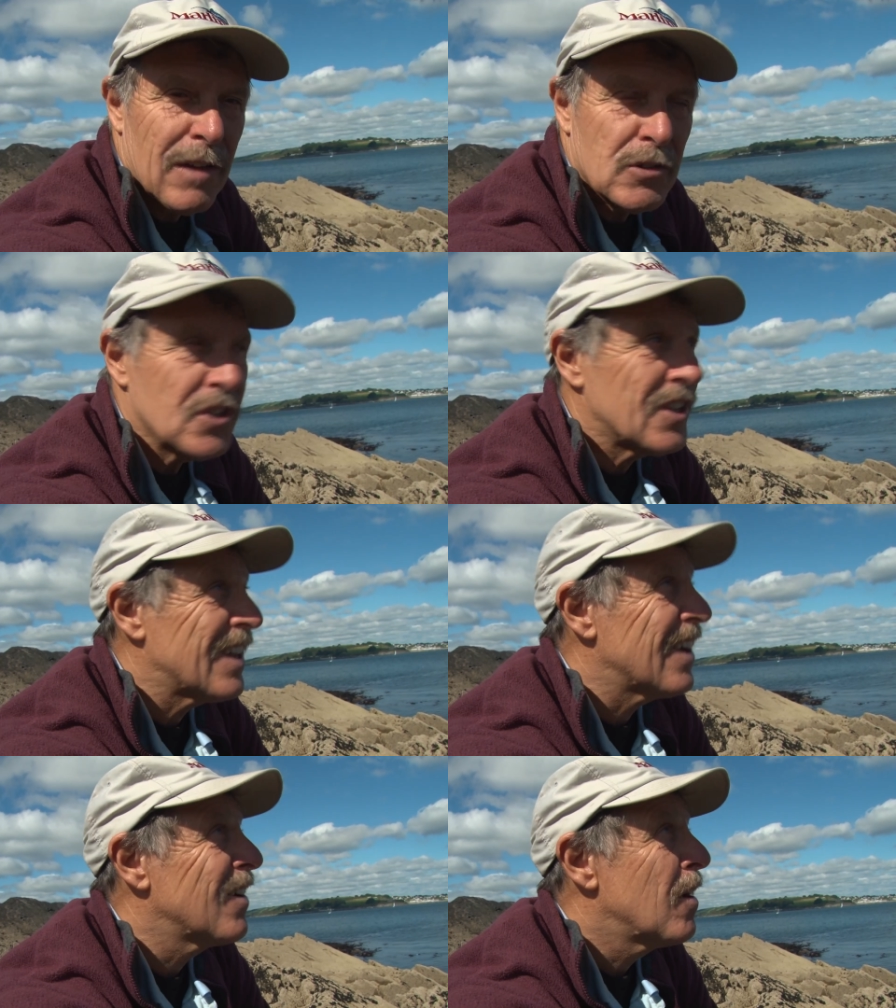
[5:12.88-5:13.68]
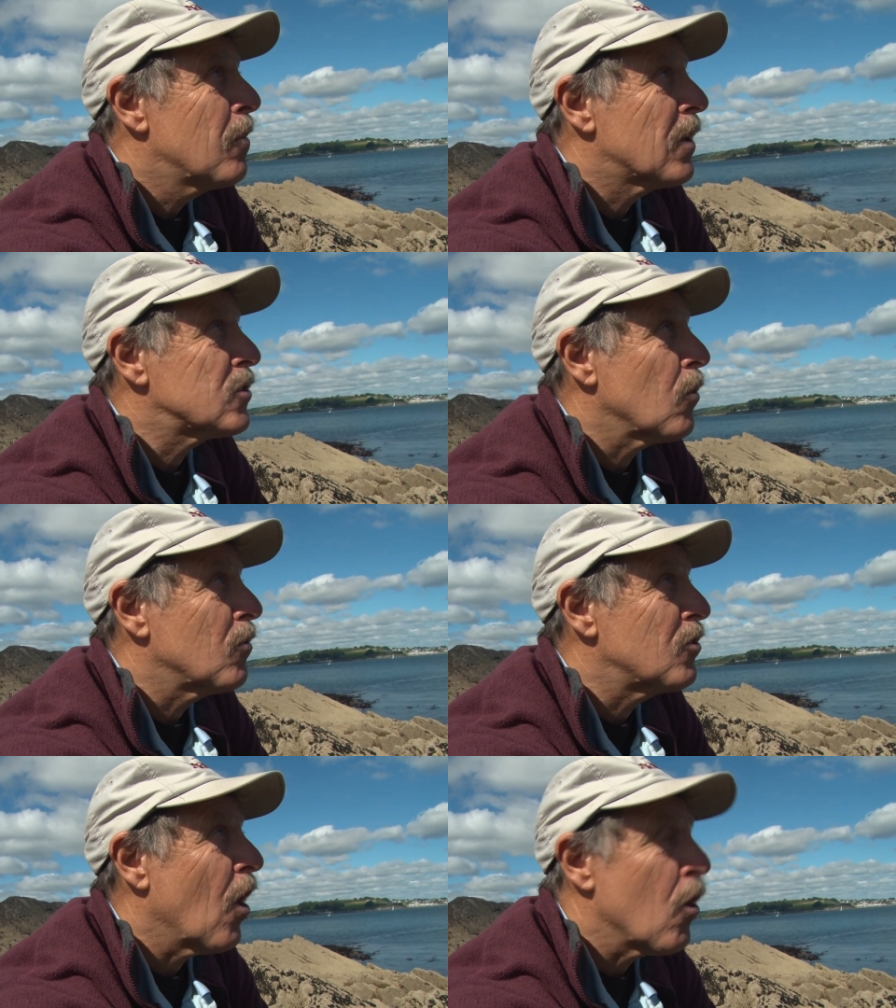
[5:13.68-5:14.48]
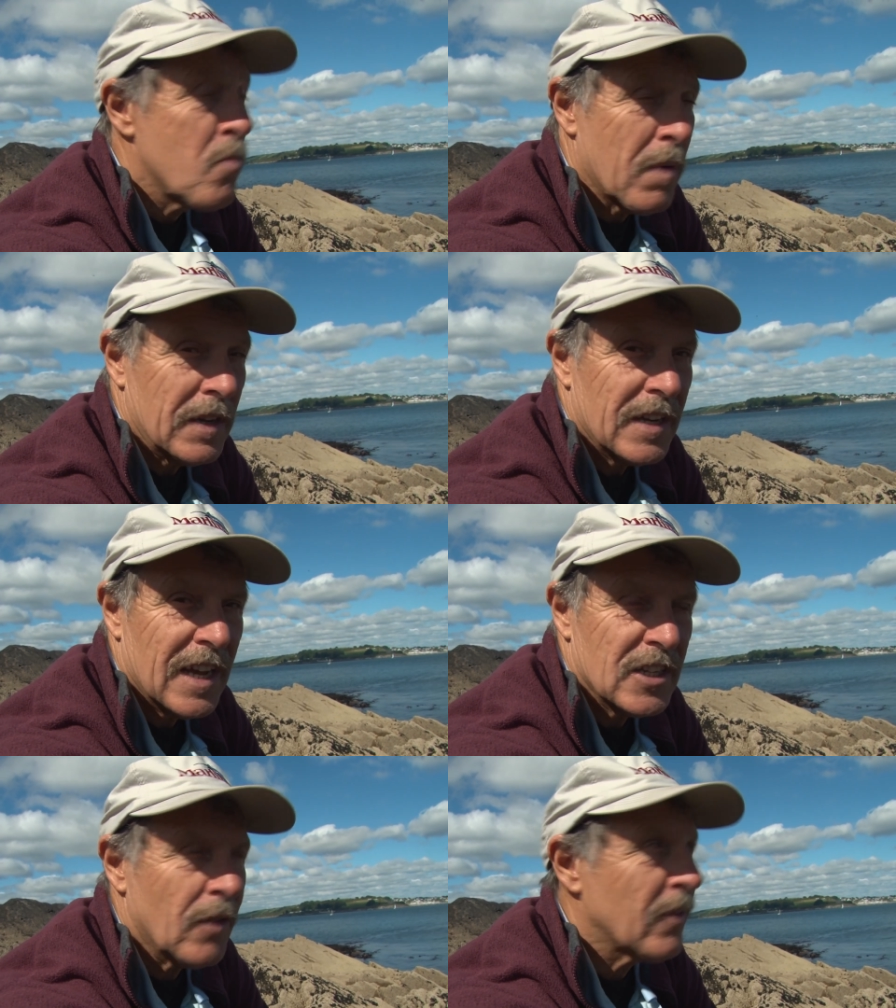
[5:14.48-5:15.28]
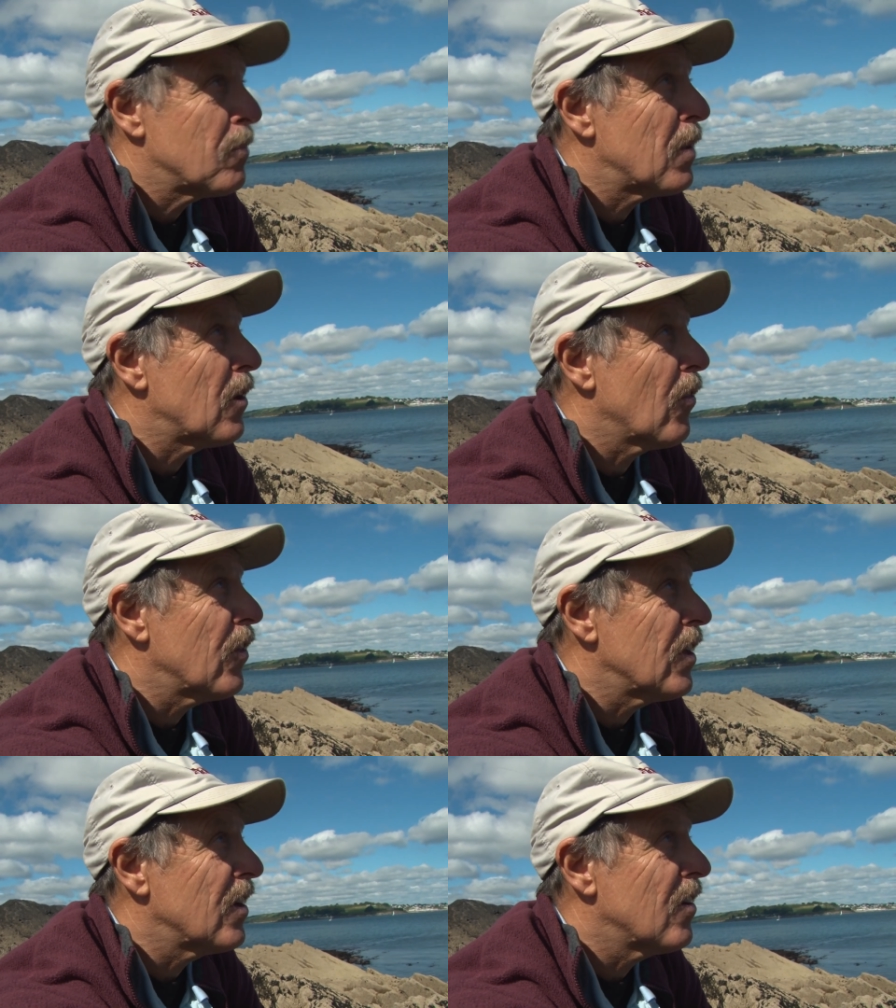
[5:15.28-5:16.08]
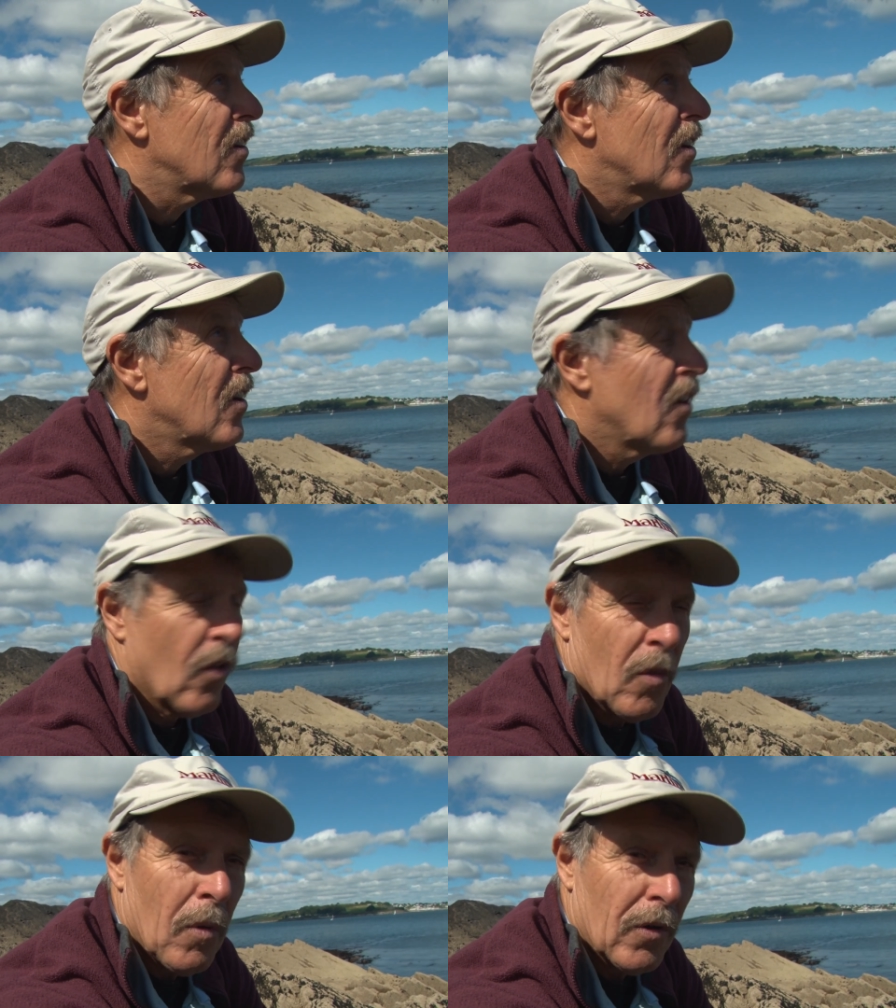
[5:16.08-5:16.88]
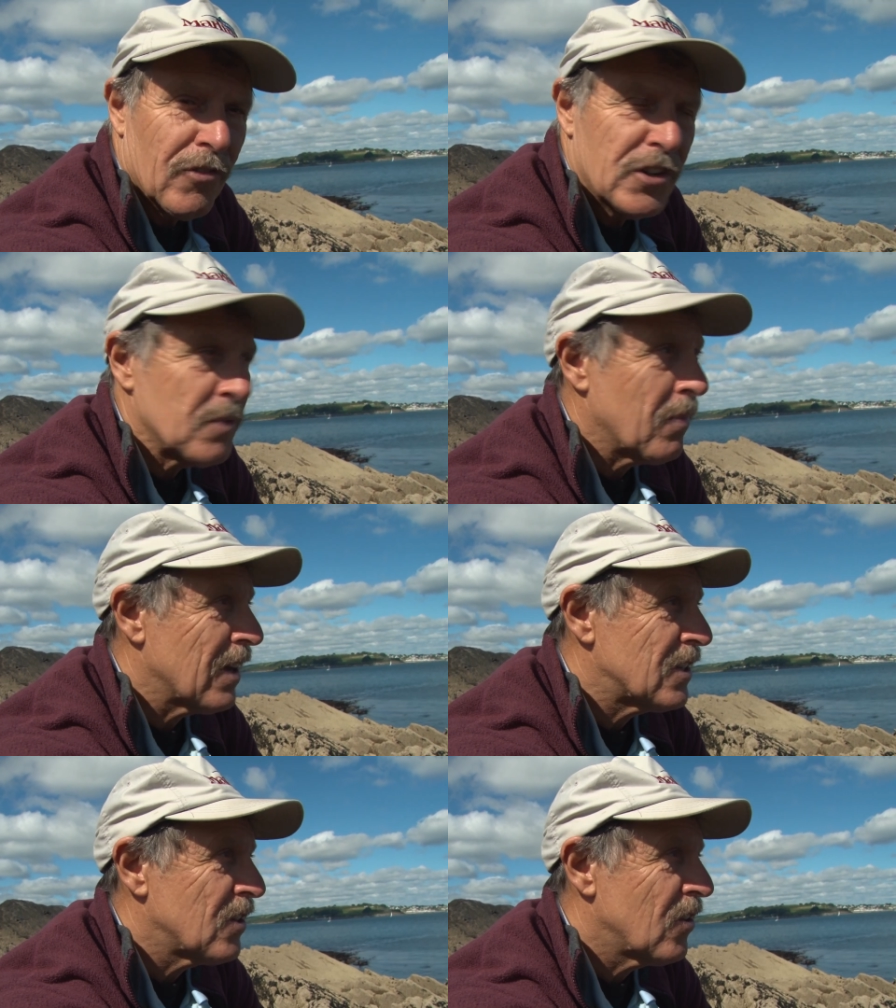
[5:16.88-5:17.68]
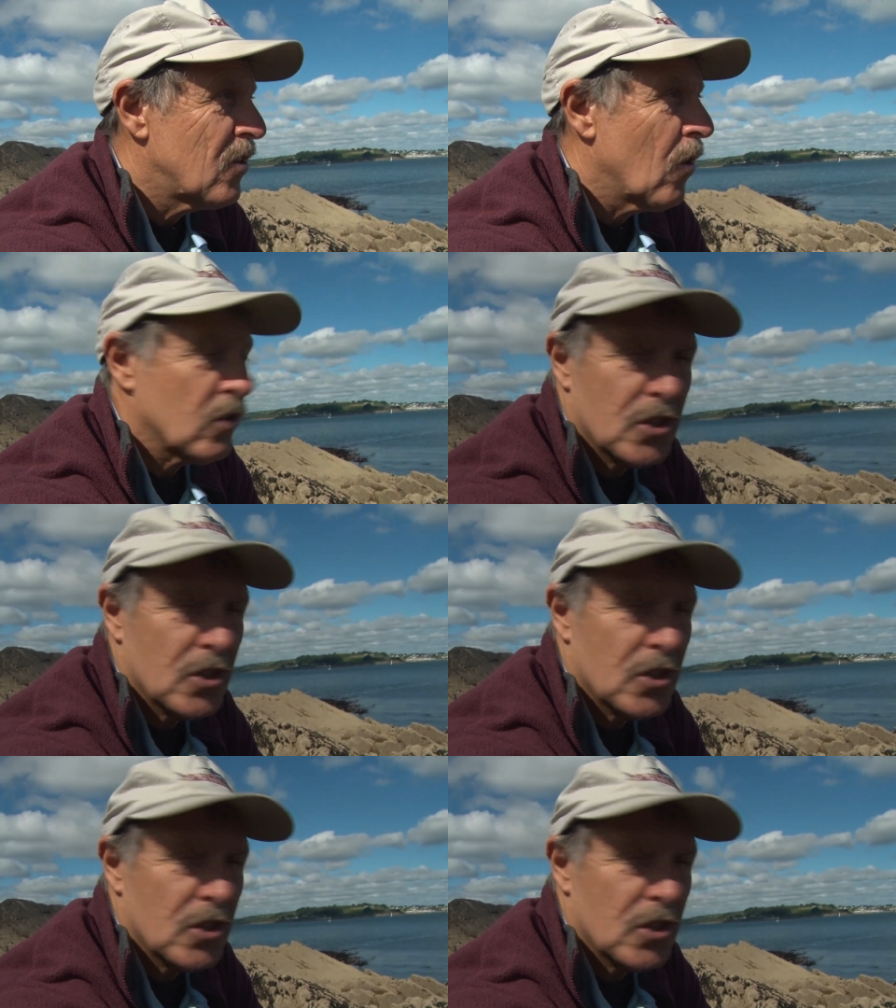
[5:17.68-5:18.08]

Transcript: ounces here, because I was hoping to catch something big on the uh, on the bottom fishing baits. Not